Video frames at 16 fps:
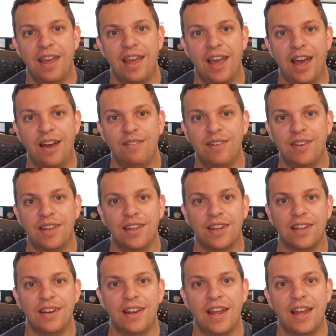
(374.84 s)
having
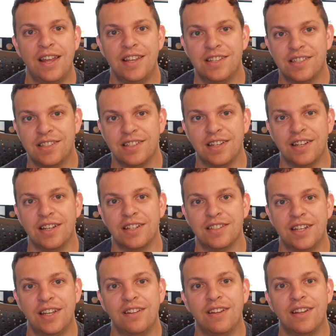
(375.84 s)
a nice
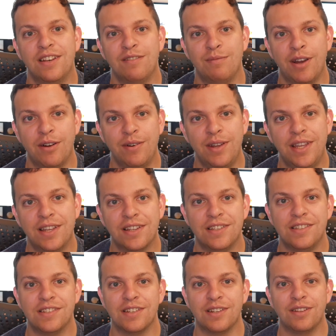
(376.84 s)
tail end of my week.
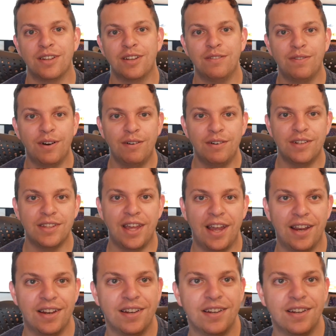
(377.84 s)
So looking forward to that.